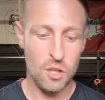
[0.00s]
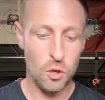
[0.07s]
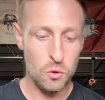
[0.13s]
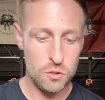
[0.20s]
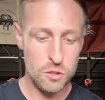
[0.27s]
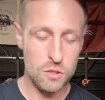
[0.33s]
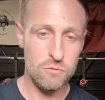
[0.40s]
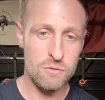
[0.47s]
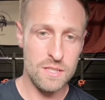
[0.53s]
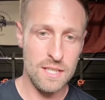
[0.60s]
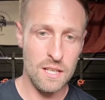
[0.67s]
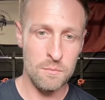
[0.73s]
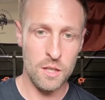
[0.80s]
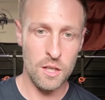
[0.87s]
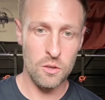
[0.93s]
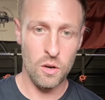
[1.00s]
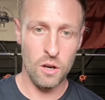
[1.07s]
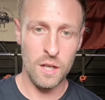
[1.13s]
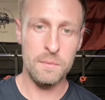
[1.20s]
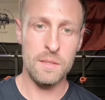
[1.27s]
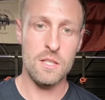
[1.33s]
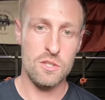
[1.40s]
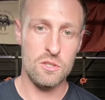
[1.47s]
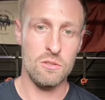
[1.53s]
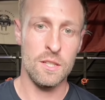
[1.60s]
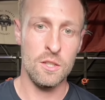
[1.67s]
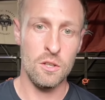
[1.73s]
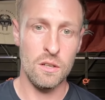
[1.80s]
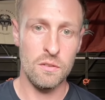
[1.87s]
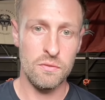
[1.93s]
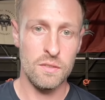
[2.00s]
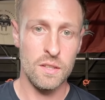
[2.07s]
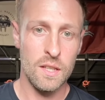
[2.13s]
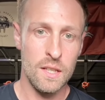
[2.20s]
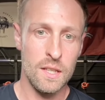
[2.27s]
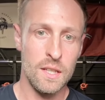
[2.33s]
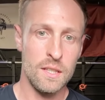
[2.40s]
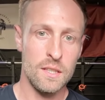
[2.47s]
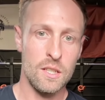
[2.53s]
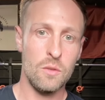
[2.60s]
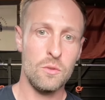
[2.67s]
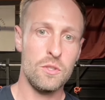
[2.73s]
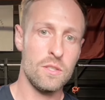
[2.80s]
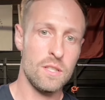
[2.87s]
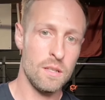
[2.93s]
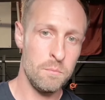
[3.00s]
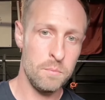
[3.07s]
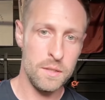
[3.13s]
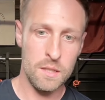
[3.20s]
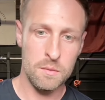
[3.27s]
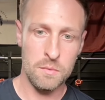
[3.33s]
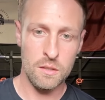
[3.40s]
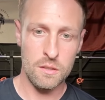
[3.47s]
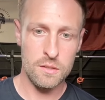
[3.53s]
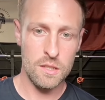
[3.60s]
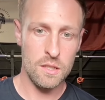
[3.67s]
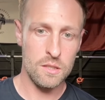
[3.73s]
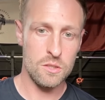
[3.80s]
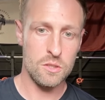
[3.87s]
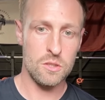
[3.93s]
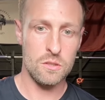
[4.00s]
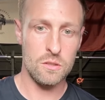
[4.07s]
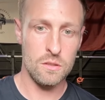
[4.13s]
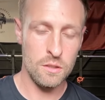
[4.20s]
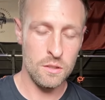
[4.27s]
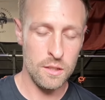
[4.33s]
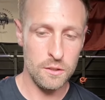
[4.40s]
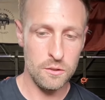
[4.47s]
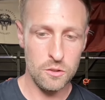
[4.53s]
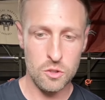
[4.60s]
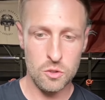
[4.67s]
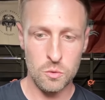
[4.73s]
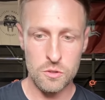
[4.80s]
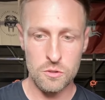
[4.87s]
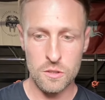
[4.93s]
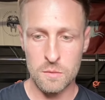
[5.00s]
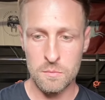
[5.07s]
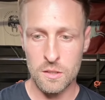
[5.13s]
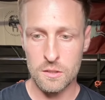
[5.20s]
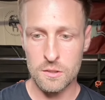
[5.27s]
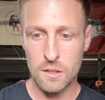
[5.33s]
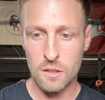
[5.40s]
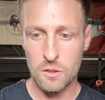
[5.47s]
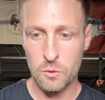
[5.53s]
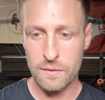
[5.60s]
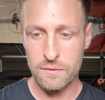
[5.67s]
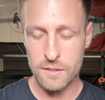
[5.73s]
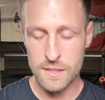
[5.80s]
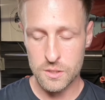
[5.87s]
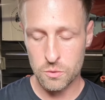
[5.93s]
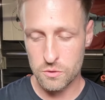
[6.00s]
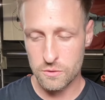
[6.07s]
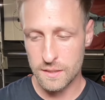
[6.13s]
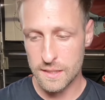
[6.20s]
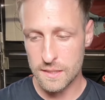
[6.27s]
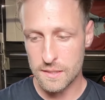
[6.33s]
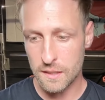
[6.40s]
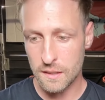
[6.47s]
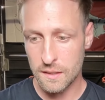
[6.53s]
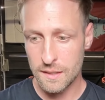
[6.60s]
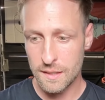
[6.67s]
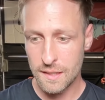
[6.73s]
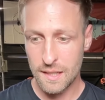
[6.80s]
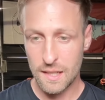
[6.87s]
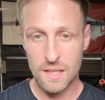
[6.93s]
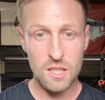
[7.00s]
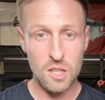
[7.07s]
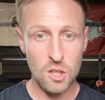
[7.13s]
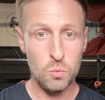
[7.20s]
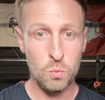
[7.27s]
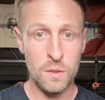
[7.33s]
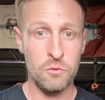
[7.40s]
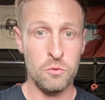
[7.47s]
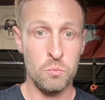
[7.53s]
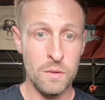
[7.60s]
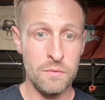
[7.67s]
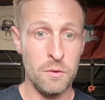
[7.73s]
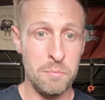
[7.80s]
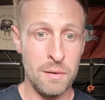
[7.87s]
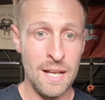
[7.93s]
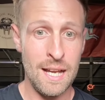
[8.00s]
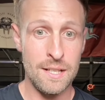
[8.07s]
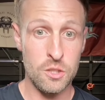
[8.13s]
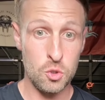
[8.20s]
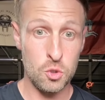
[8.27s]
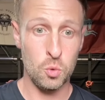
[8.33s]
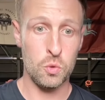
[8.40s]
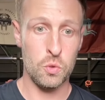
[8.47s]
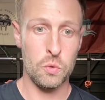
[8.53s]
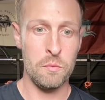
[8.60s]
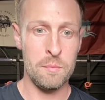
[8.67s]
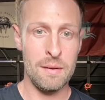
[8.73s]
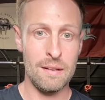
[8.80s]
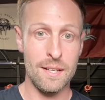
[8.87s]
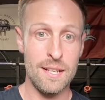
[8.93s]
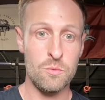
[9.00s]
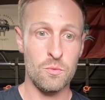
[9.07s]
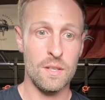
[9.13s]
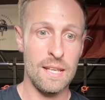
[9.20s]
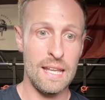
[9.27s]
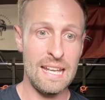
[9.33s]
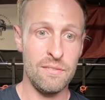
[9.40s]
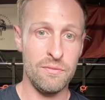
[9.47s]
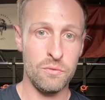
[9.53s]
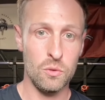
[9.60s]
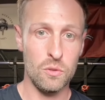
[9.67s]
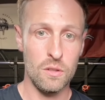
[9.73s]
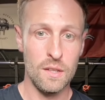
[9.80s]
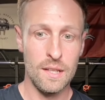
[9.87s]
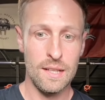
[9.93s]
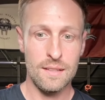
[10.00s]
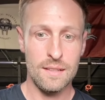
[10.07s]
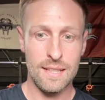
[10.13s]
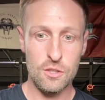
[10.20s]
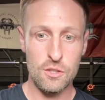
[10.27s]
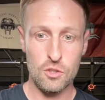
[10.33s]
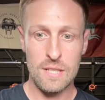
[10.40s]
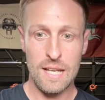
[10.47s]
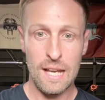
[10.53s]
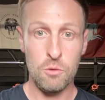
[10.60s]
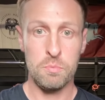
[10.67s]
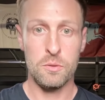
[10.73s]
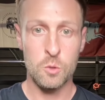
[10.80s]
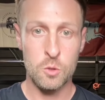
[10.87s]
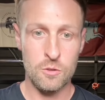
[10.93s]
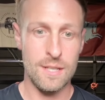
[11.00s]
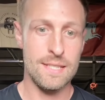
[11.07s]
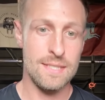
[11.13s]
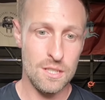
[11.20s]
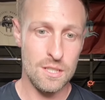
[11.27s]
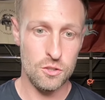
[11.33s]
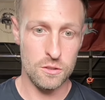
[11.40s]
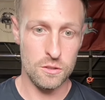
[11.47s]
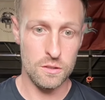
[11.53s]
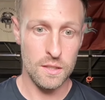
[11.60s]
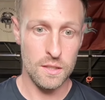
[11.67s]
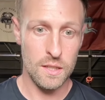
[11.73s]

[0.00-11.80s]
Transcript: go to your resettlement, go, I'm going to sign off Go to your company commanders, you know, your squadron commander, whoever it is, squadron leader, and go with them with a plan and talk to them about it. That's what they're there for. They should help you transition.